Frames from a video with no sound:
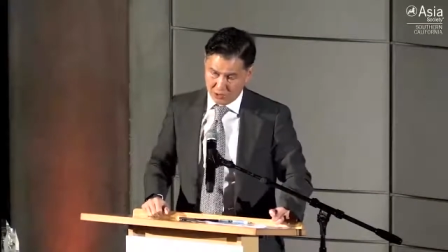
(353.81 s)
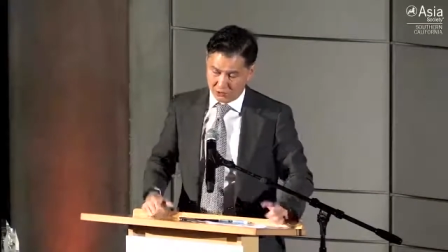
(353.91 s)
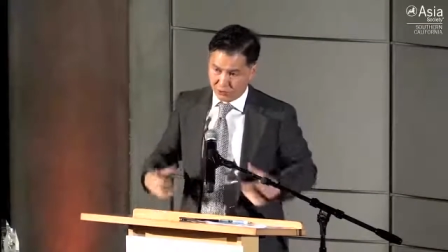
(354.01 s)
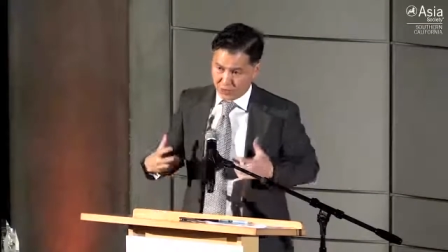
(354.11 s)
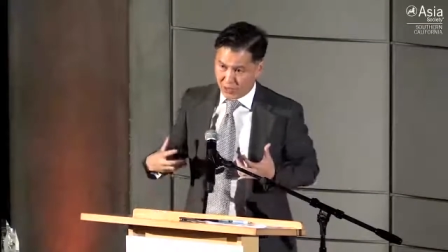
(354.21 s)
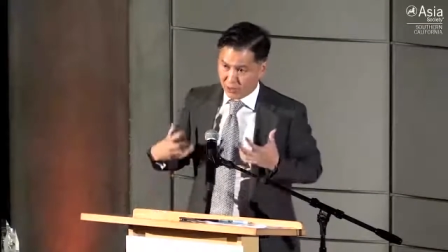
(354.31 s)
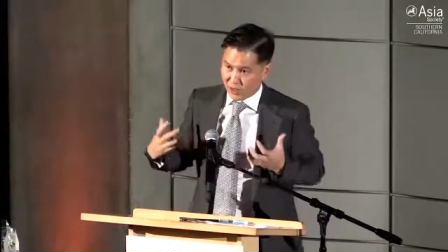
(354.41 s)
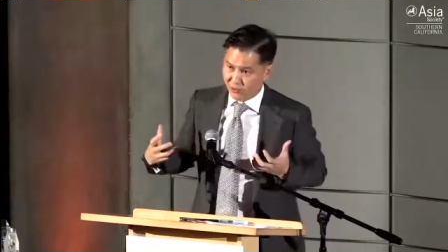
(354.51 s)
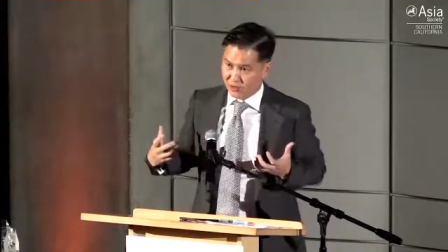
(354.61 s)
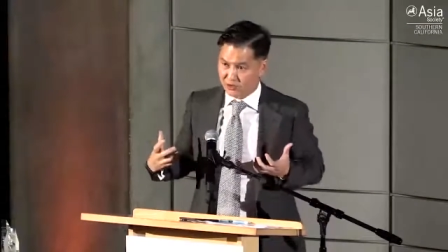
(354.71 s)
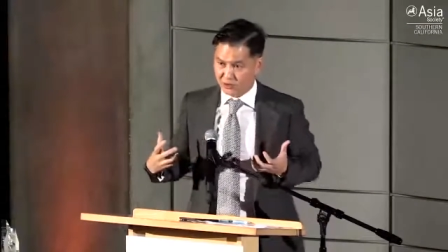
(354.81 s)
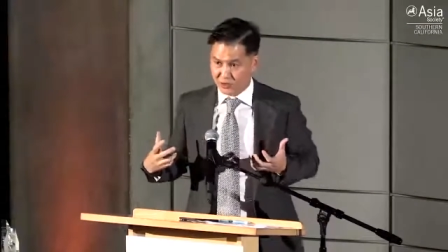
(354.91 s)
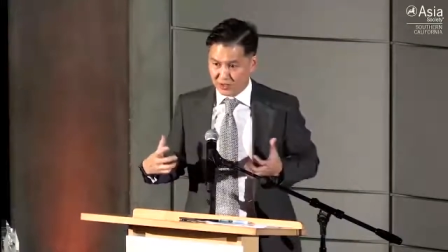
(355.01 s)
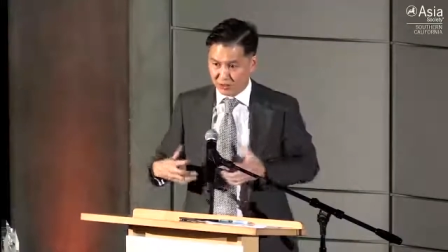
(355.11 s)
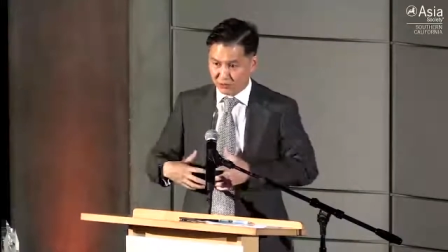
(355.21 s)
So now our philosophy
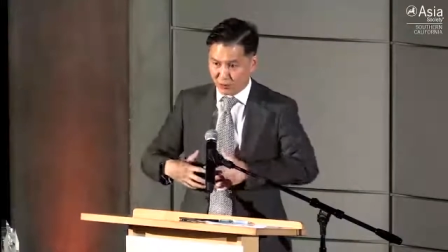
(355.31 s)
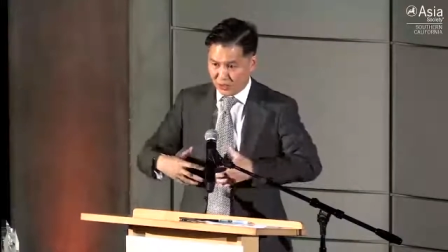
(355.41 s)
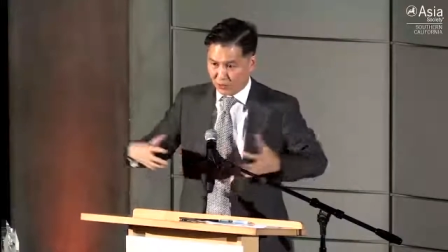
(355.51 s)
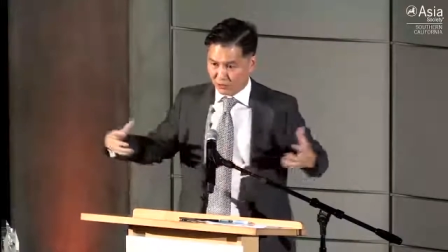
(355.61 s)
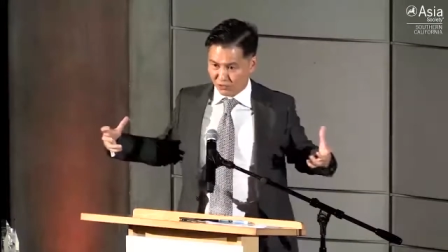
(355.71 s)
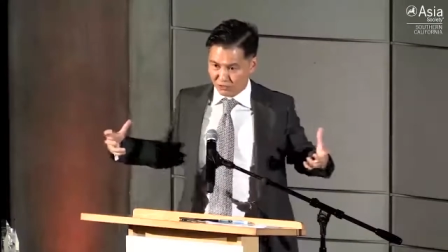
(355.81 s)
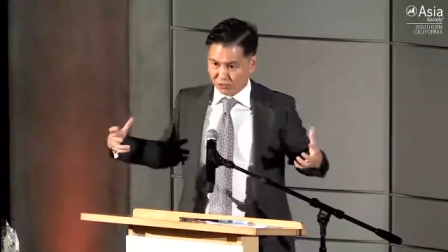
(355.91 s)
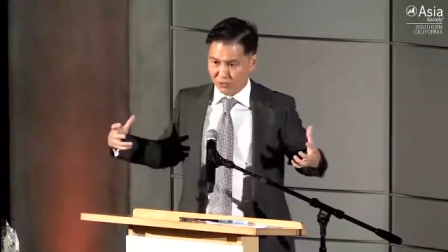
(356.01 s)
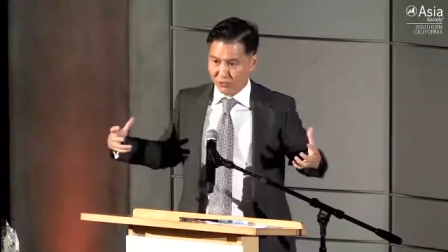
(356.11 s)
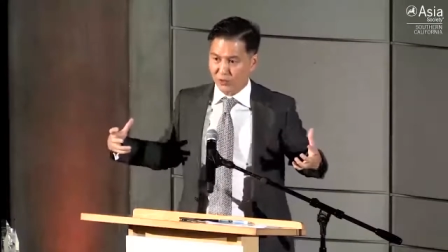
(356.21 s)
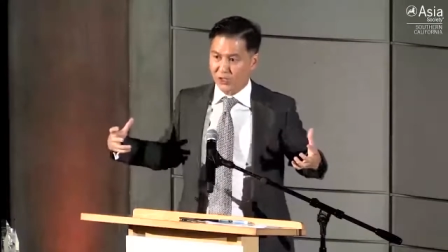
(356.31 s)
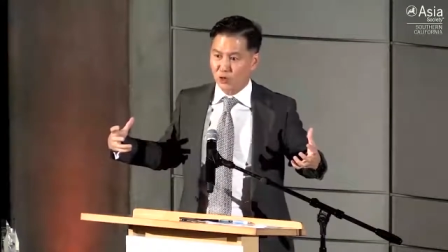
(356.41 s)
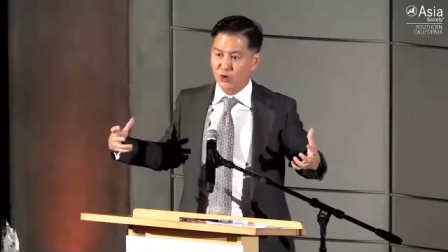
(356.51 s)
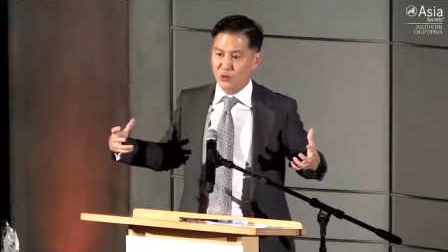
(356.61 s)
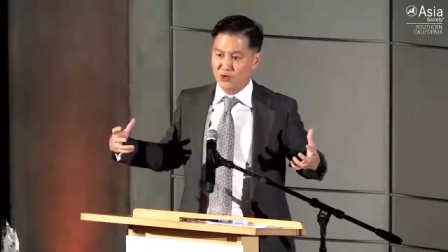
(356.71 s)
is, how do we go look at a
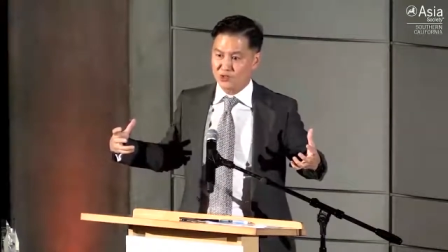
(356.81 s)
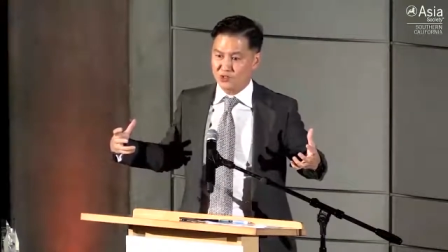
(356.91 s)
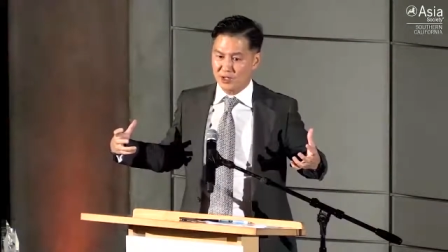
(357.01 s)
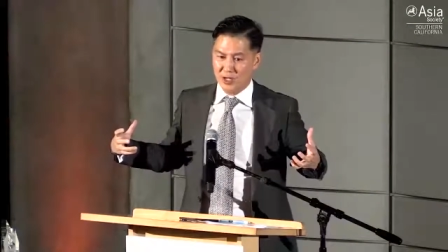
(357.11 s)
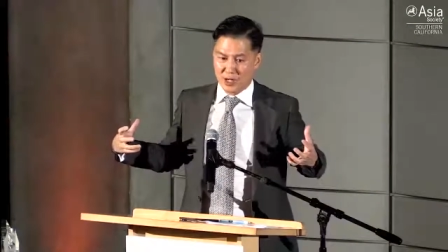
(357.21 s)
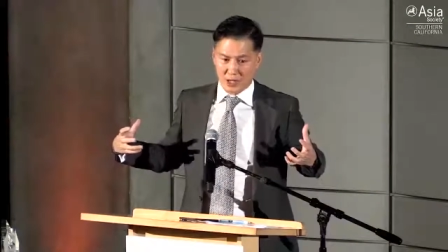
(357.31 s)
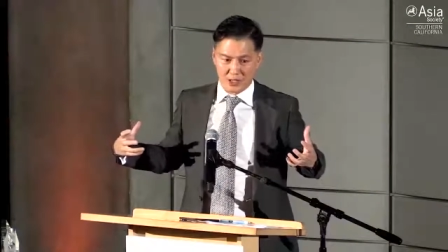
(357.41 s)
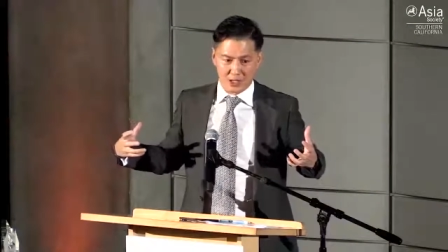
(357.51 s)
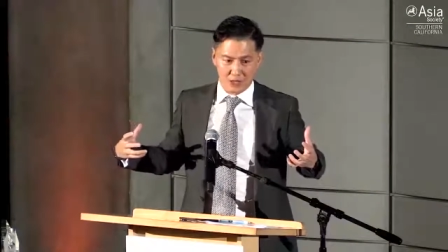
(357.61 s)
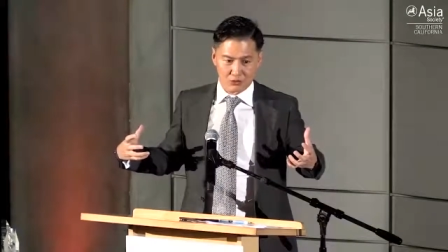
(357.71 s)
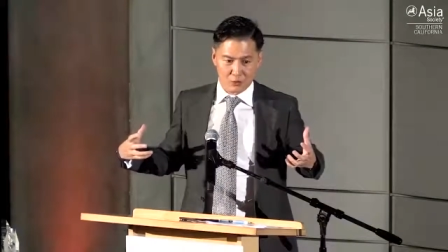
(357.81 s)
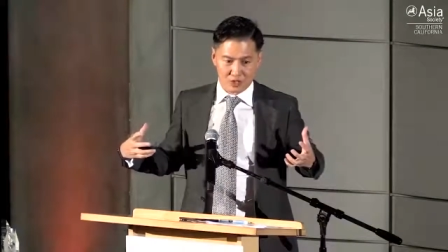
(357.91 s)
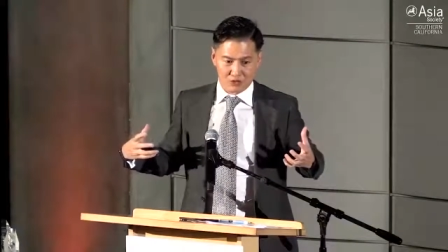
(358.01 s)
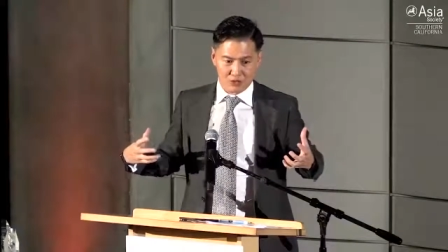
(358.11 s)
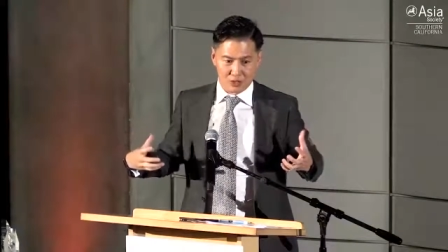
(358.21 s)
whole community, and then how do we
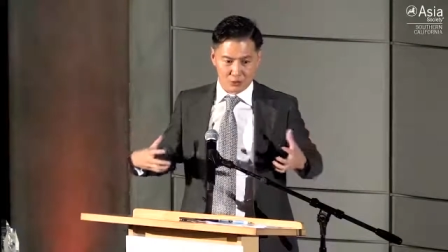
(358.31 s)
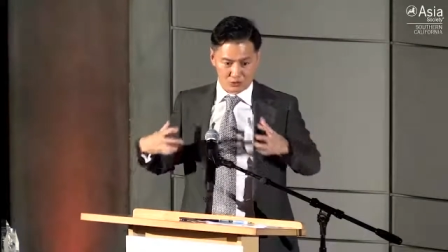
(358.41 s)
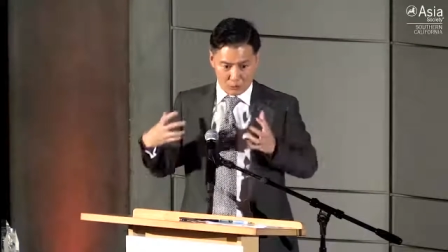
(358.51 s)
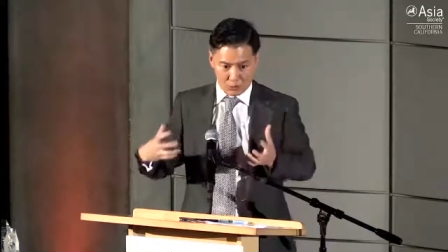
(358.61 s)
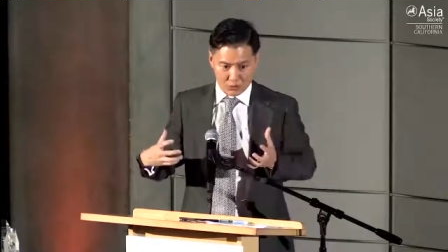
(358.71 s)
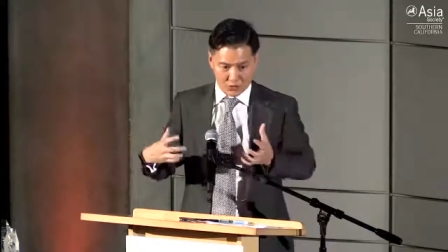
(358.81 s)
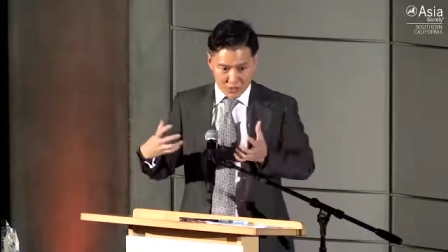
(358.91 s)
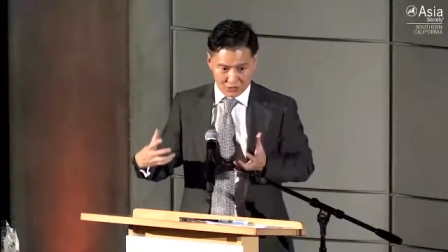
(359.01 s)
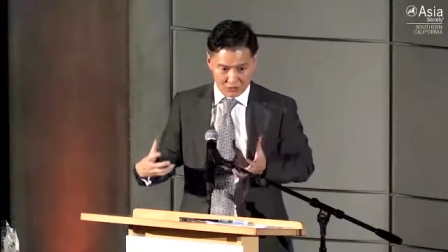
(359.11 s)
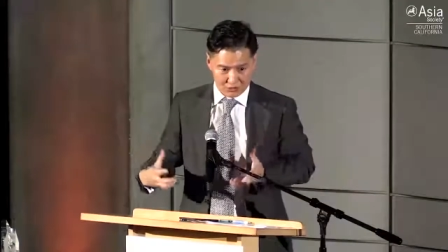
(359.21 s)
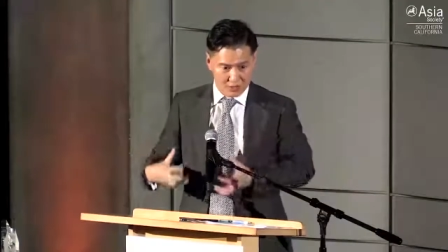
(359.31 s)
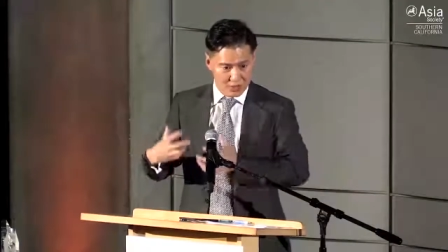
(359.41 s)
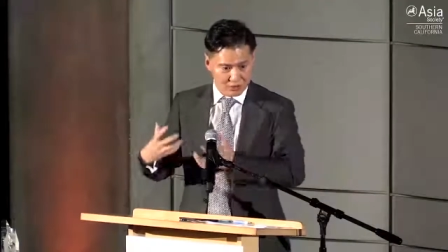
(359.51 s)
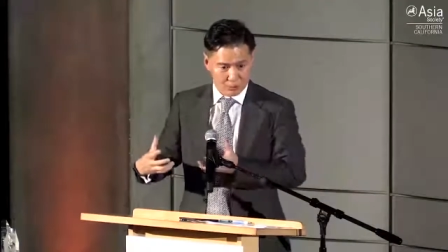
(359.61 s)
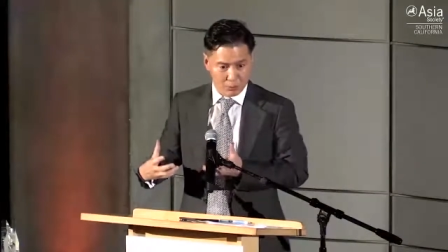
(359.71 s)
actually go support the artists,
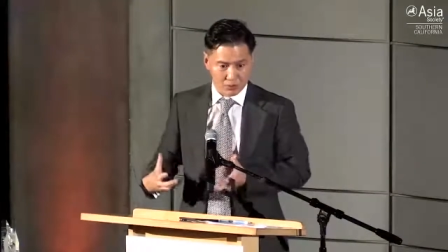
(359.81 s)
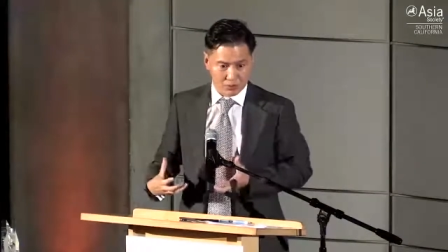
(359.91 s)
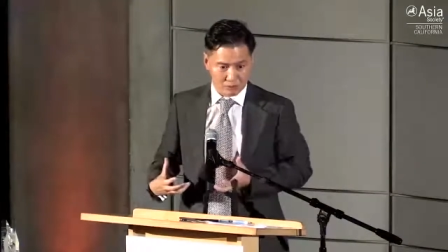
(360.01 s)
support